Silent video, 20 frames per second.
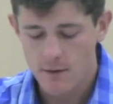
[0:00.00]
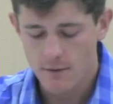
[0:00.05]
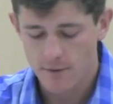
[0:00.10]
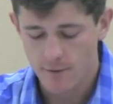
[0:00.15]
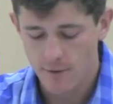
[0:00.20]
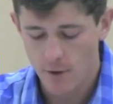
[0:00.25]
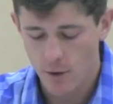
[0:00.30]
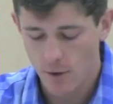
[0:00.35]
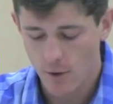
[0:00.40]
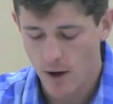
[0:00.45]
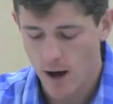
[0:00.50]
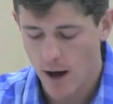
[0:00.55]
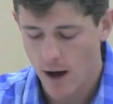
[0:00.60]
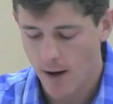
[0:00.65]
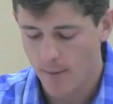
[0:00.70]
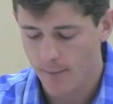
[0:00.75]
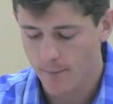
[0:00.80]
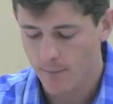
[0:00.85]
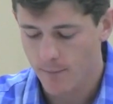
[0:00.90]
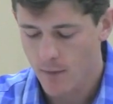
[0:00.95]

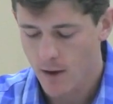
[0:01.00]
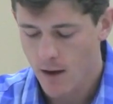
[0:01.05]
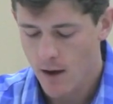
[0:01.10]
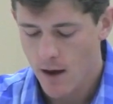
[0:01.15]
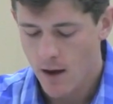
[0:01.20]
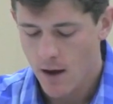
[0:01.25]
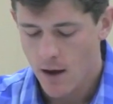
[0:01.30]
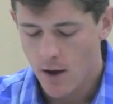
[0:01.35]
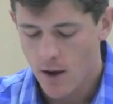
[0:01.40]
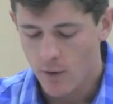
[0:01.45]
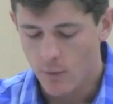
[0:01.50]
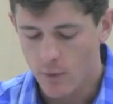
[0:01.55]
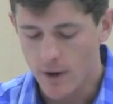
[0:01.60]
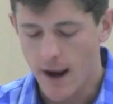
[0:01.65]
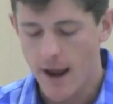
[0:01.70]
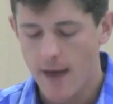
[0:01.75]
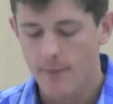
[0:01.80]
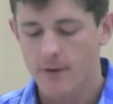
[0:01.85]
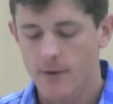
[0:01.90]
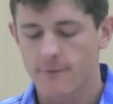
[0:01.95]
So what
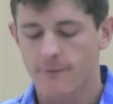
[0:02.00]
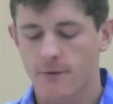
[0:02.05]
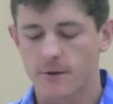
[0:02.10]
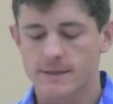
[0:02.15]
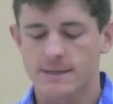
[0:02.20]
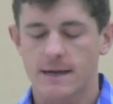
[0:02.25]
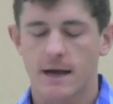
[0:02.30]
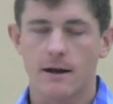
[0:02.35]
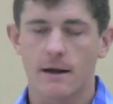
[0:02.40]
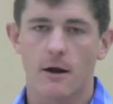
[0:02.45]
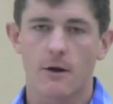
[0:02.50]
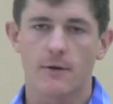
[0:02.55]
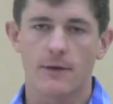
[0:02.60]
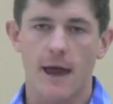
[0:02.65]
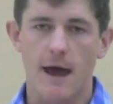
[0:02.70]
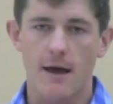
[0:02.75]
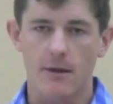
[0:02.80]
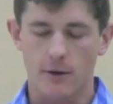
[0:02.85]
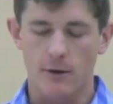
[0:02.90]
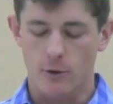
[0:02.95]
I am going to focus on are the
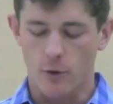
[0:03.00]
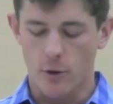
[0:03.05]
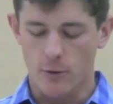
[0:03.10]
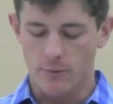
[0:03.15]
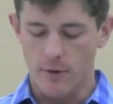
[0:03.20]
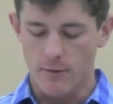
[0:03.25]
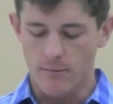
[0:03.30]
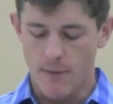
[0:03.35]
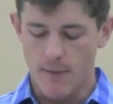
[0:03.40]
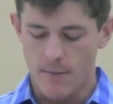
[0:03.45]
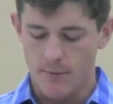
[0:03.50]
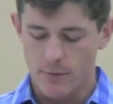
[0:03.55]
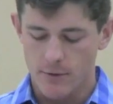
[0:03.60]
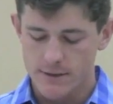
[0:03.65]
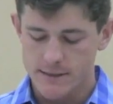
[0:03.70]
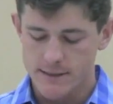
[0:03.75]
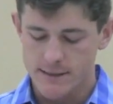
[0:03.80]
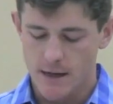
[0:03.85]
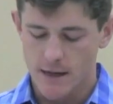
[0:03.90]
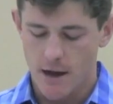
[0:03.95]
ALEC corporate
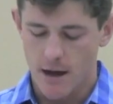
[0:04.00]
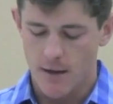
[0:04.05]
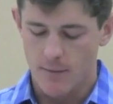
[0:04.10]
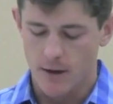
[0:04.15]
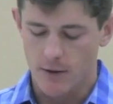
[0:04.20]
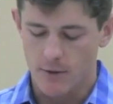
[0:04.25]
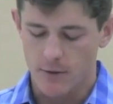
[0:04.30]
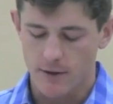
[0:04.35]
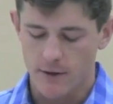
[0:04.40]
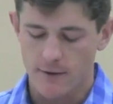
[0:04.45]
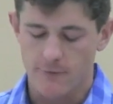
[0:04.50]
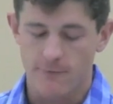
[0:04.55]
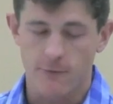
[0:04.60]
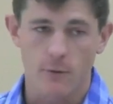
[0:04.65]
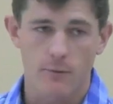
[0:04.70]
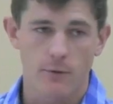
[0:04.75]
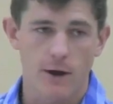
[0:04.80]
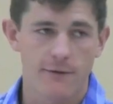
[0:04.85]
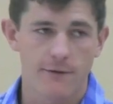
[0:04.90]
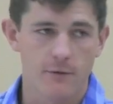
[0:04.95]
members, including the
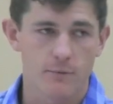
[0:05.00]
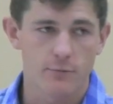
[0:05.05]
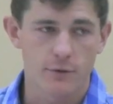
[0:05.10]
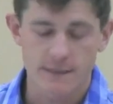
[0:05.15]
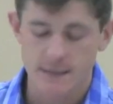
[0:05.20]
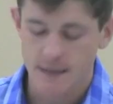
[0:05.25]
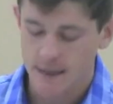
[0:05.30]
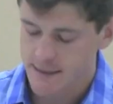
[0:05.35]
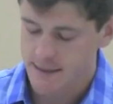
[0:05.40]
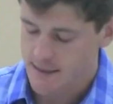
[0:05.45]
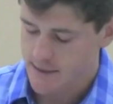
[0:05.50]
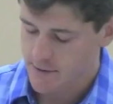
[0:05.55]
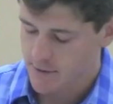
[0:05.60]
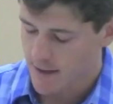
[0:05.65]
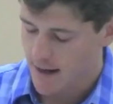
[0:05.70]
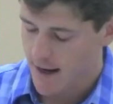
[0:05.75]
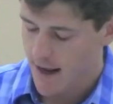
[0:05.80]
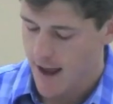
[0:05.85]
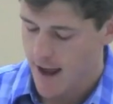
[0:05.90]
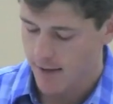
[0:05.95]
for-profit prison
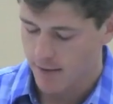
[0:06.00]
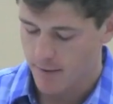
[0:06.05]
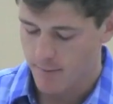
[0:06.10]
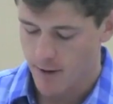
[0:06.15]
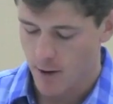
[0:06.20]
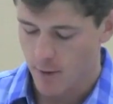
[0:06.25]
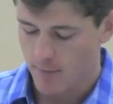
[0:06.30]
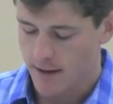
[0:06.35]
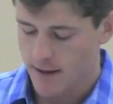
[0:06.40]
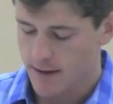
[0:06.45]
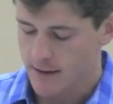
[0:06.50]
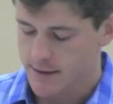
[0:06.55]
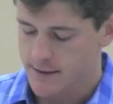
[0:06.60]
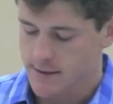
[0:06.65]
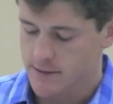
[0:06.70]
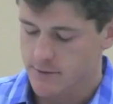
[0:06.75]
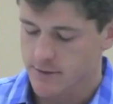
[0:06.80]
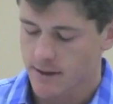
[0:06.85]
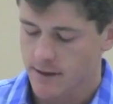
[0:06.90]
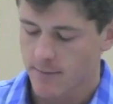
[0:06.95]
industry and the bail bond
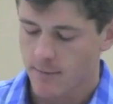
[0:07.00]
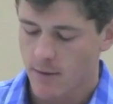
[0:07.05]
industry.